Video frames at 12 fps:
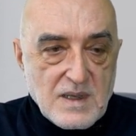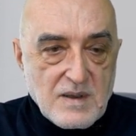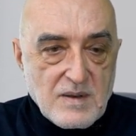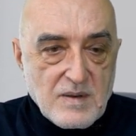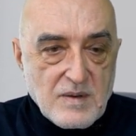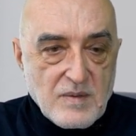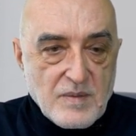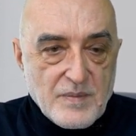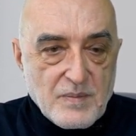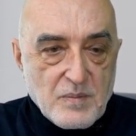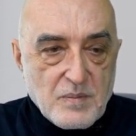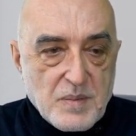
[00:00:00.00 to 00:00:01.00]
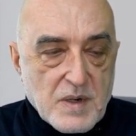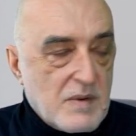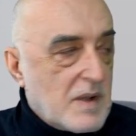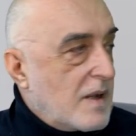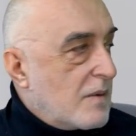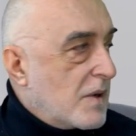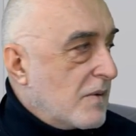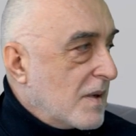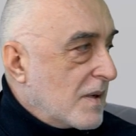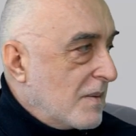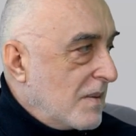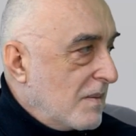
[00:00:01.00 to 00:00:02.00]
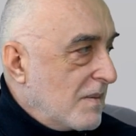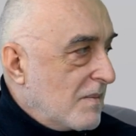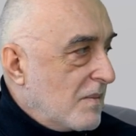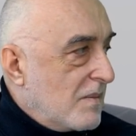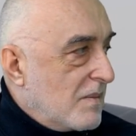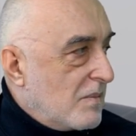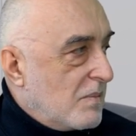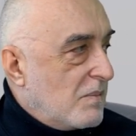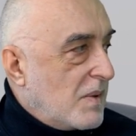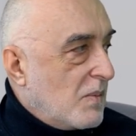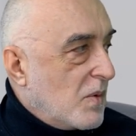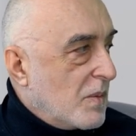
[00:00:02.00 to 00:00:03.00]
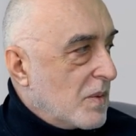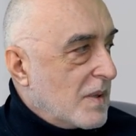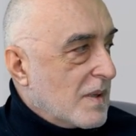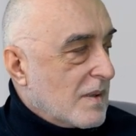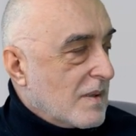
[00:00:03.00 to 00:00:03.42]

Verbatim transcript: We are quite used to audits and different checks and controls.